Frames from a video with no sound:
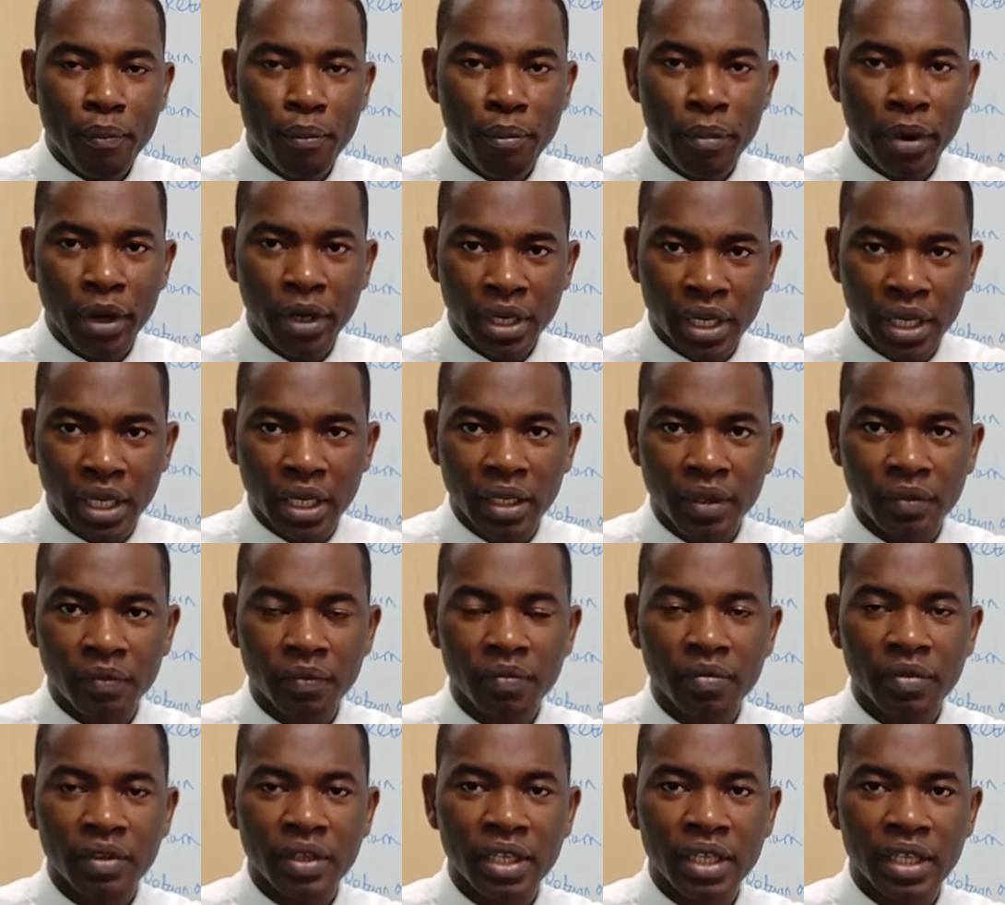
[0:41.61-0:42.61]
money
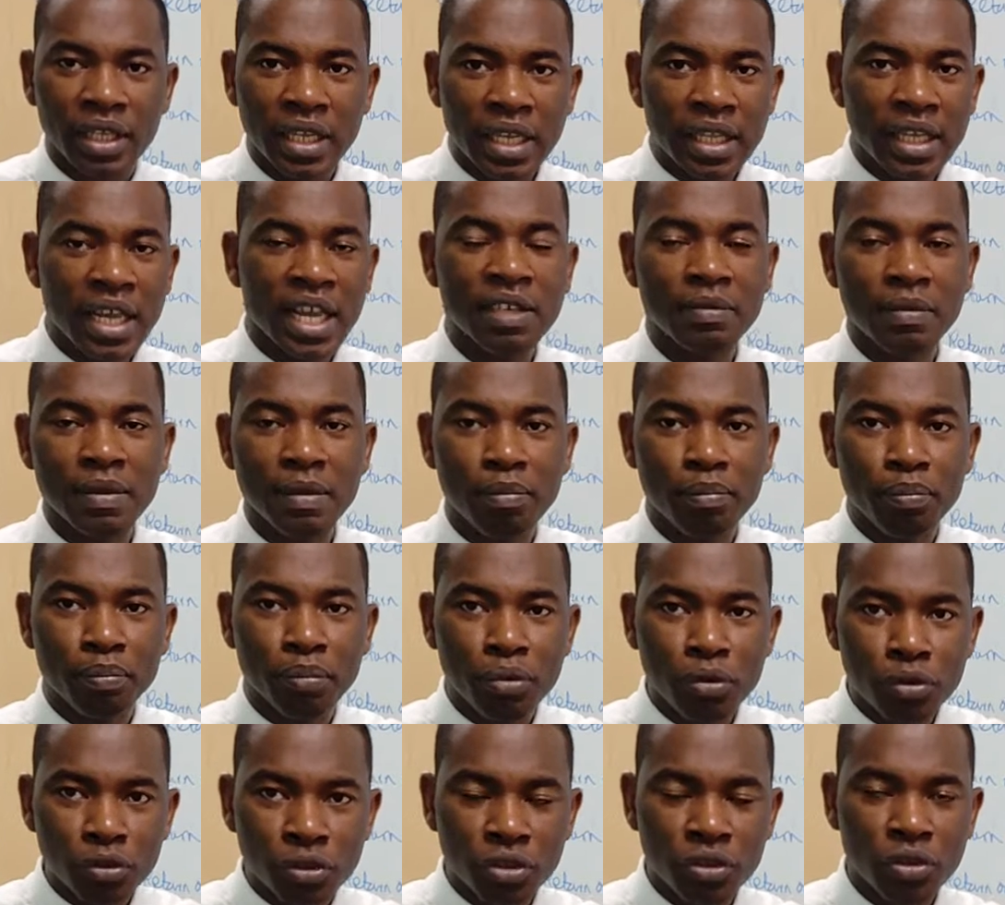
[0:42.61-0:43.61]
that has been
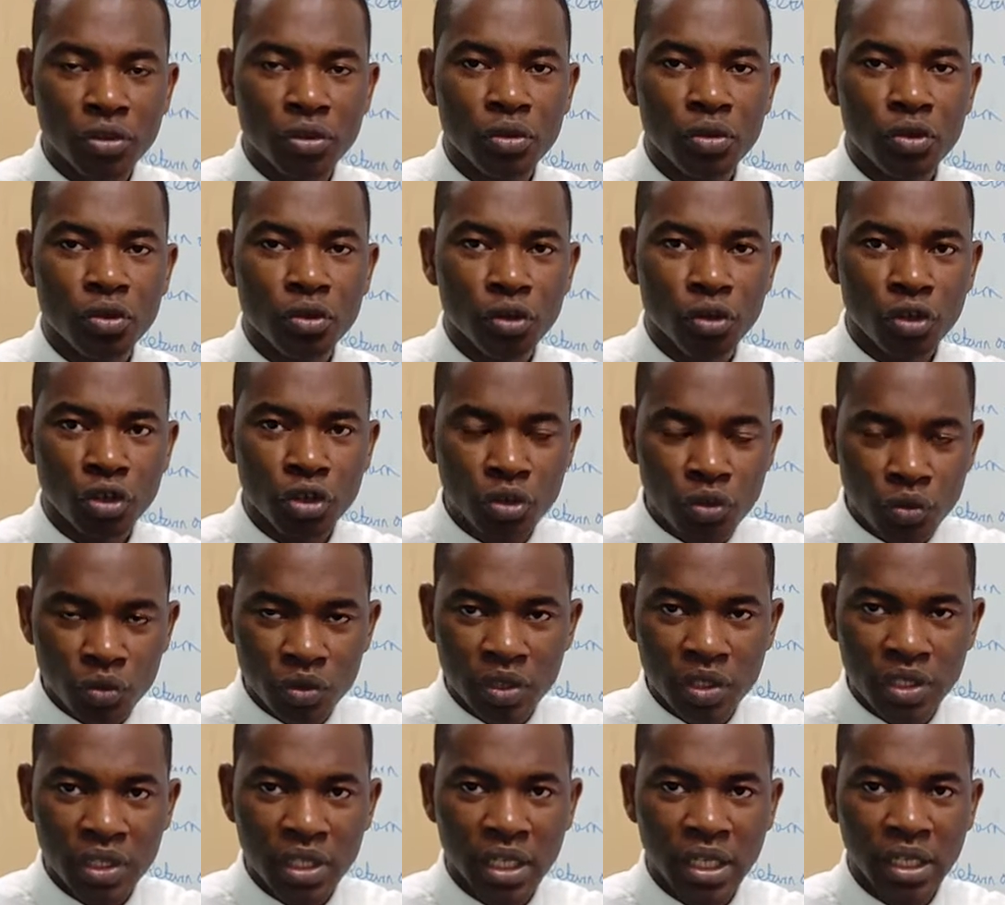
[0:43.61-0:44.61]
put to
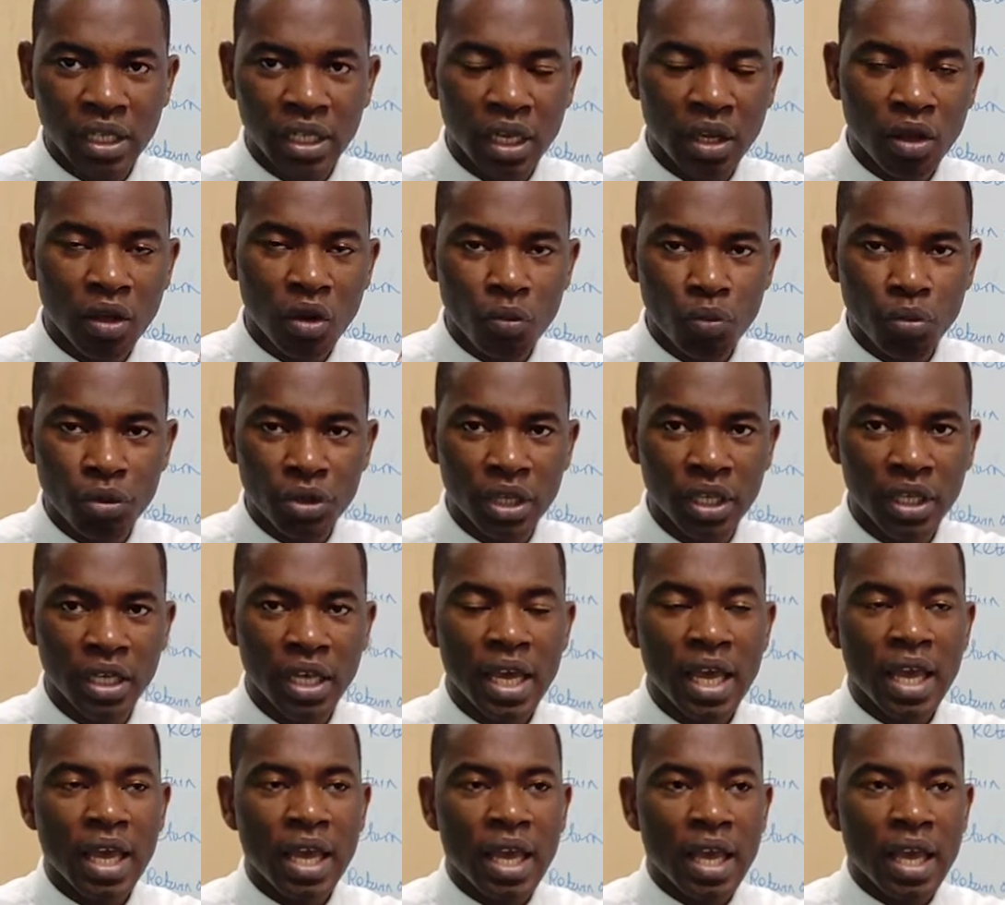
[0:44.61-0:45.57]
use in the company,